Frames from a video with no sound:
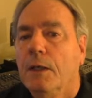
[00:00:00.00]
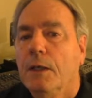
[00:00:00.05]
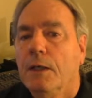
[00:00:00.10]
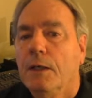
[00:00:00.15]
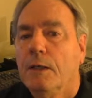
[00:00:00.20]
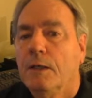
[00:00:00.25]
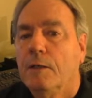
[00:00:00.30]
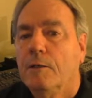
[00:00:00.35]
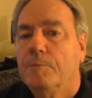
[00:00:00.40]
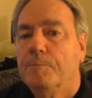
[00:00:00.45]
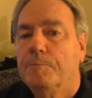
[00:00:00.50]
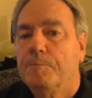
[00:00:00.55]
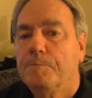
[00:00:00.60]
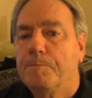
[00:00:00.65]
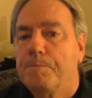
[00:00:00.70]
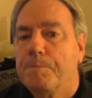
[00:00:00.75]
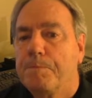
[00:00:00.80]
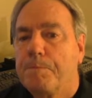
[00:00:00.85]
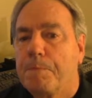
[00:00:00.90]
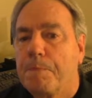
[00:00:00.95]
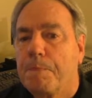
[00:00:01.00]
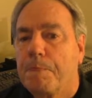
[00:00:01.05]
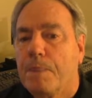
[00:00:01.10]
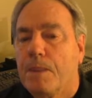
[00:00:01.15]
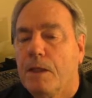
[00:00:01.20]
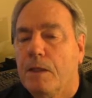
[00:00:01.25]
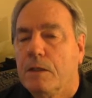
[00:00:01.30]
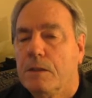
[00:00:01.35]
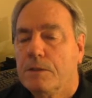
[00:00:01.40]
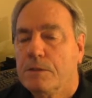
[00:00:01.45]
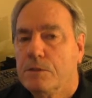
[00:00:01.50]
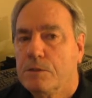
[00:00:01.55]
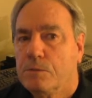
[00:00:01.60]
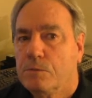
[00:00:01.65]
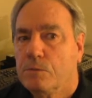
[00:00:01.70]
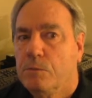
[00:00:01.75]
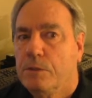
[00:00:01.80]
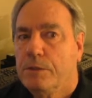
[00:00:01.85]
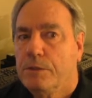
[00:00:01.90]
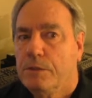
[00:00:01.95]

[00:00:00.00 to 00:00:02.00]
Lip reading: because we